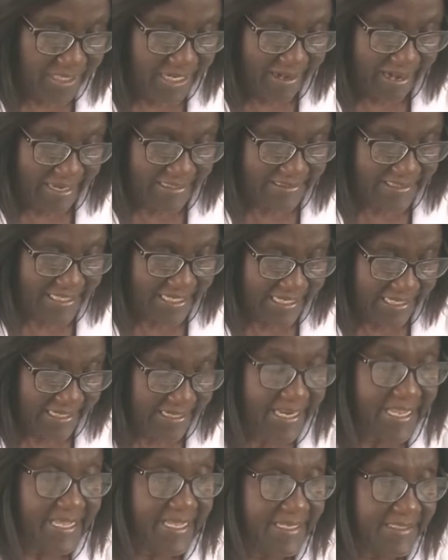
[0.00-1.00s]
there are
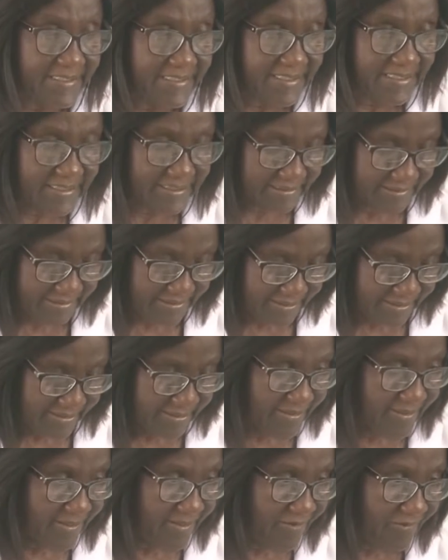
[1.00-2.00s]
techniques
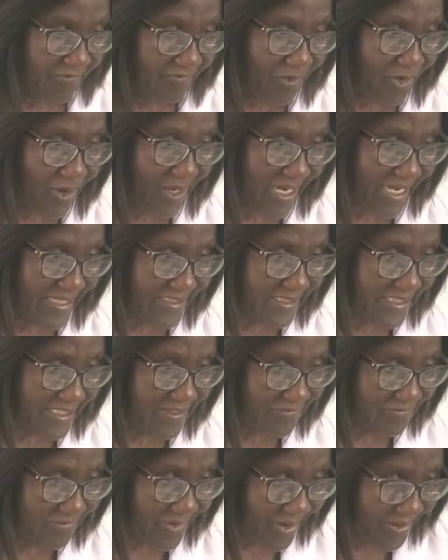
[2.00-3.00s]
for
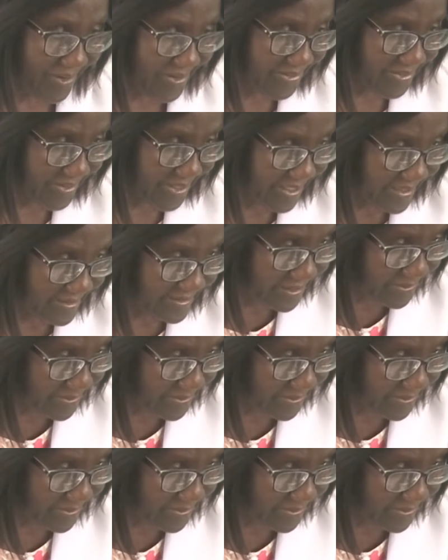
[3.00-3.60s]
getting very thin